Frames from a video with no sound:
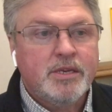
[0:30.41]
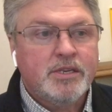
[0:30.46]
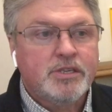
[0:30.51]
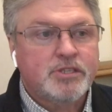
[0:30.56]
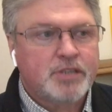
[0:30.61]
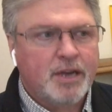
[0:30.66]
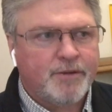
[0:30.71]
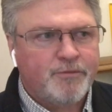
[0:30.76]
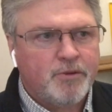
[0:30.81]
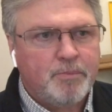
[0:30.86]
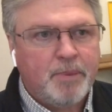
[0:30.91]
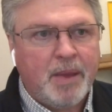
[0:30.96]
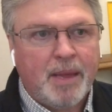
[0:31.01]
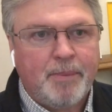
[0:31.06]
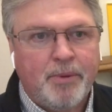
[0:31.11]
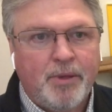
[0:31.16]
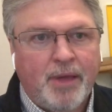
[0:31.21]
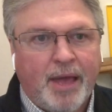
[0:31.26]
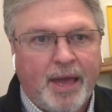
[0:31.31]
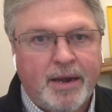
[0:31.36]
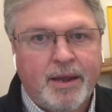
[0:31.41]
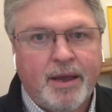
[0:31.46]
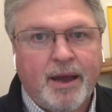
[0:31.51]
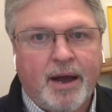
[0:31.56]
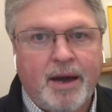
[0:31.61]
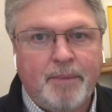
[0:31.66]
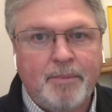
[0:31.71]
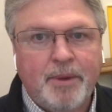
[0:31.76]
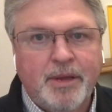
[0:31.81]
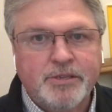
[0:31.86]
Several people had
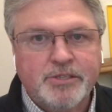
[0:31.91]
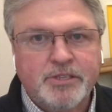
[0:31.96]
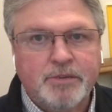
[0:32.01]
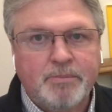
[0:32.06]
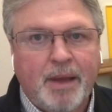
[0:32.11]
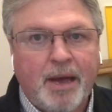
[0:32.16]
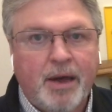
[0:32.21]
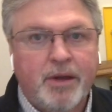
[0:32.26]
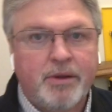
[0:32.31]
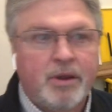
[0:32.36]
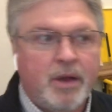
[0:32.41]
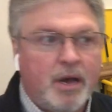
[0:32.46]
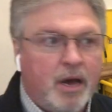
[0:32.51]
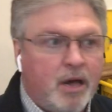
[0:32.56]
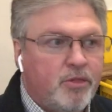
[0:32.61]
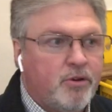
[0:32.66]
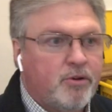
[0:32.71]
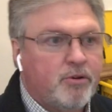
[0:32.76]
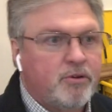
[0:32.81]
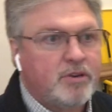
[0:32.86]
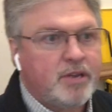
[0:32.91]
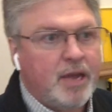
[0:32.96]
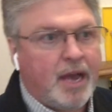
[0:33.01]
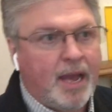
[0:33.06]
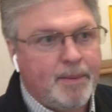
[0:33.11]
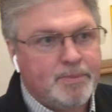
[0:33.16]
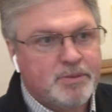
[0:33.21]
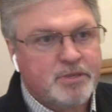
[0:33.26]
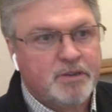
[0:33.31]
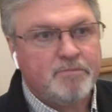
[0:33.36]
comments about other
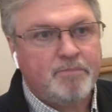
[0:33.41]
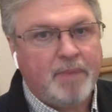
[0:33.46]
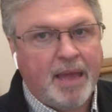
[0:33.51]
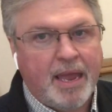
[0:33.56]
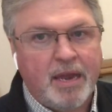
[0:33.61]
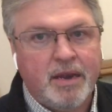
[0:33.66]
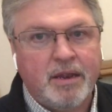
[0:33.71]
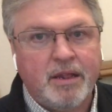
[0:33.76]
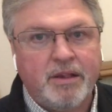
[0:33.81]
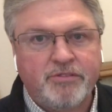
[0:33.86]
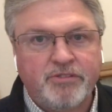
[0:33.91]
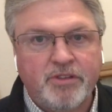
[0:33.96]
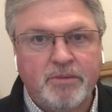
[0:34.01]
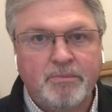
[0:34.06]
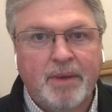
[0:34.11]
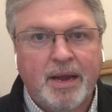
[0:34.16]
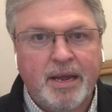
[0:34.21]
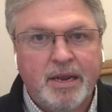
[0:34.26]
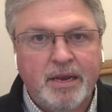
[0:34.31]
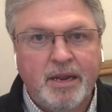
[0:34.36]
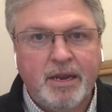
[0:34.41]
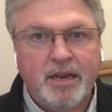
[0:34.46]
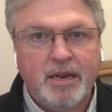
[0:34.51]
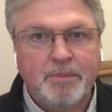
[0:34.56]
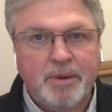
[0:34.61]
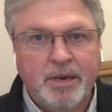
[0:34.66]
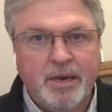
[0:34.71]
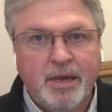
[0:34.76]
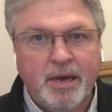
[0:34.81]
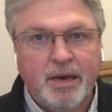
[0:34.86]
types of maintenance that might need to
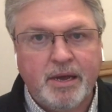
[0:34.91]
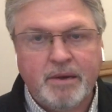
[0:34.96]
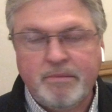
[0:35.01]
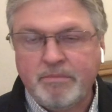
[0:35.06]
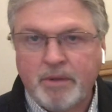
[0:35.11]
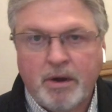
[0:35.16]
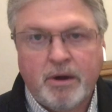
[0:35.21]
be done.